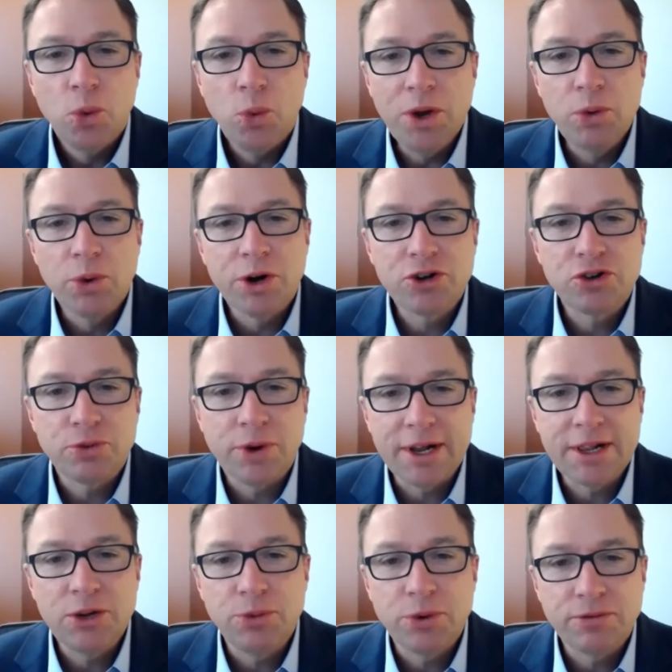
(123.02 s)
we work
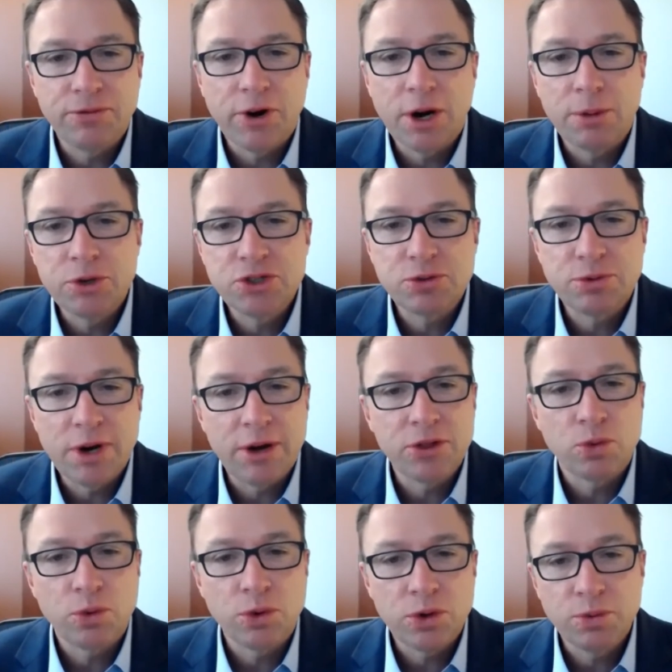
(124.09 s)
directly with farmers around the
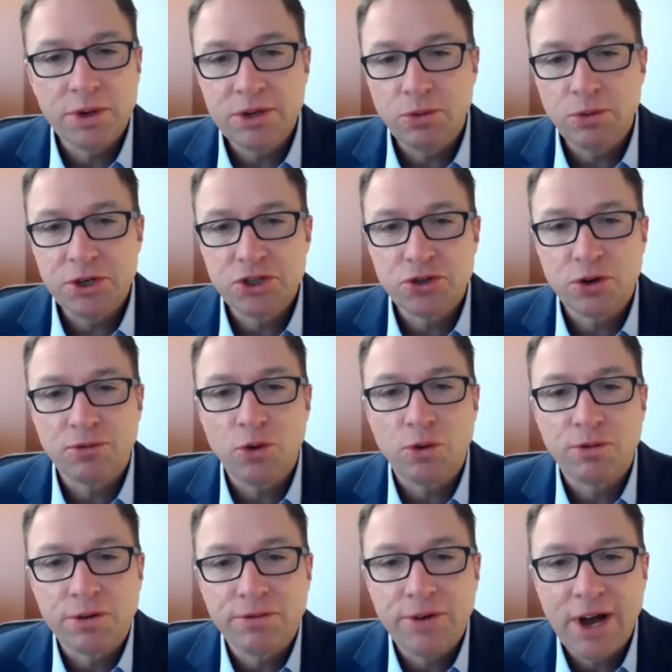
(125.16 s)
world. We serve
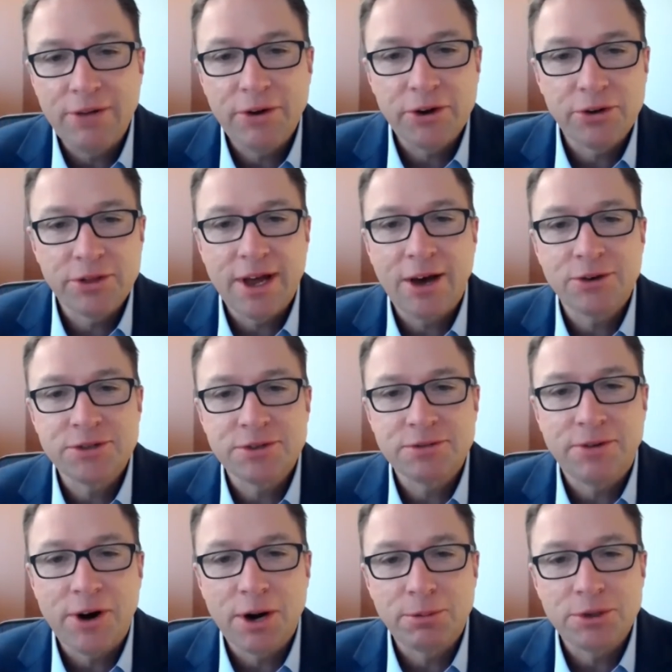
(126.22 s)
over 500,000
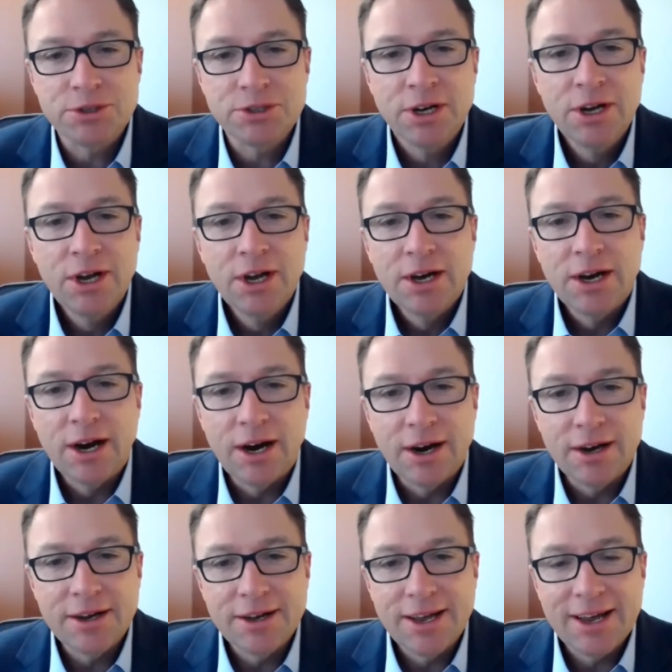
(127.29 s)
farmers,
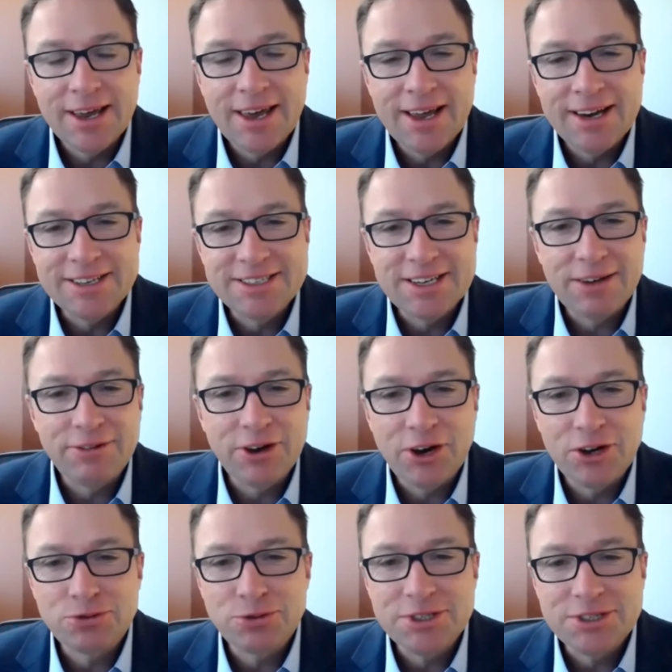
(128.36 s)
again, in 7
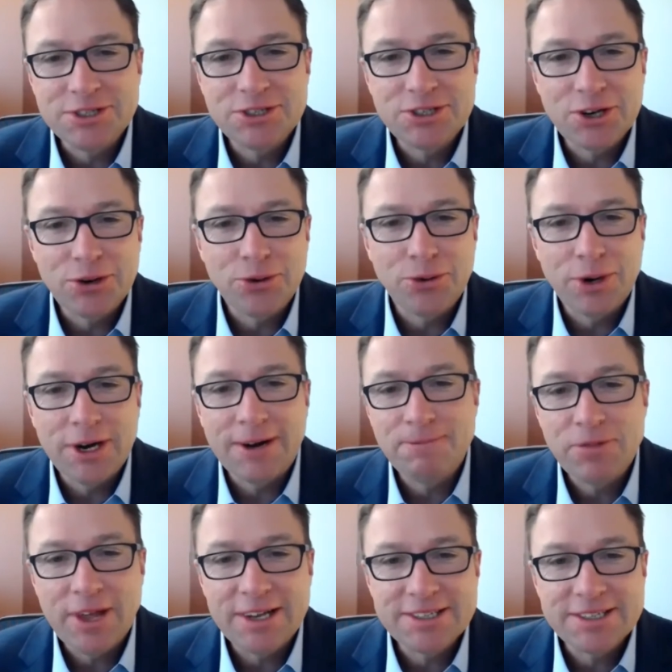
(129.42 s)
countries. And so
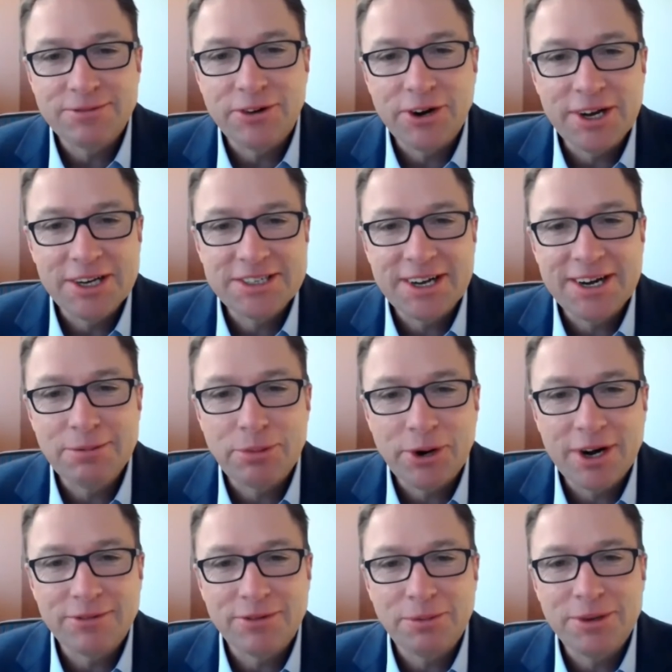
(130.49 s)
that's a very exciting
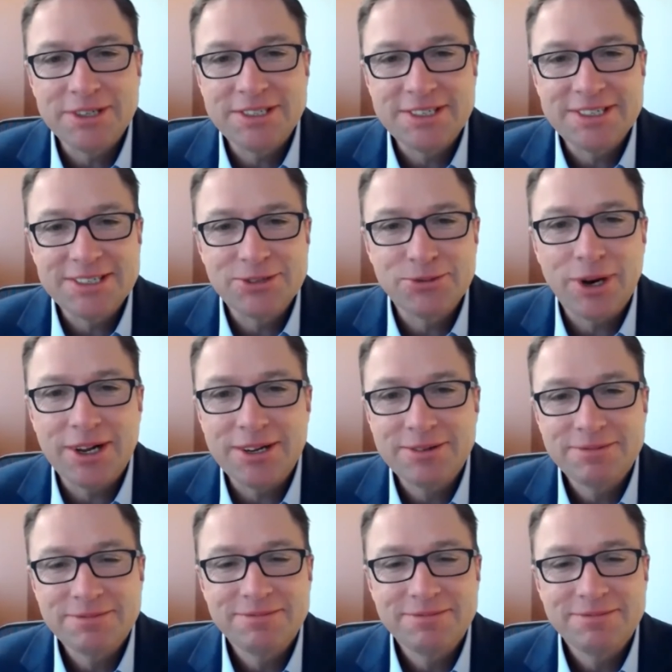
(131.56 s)
part of our business as well.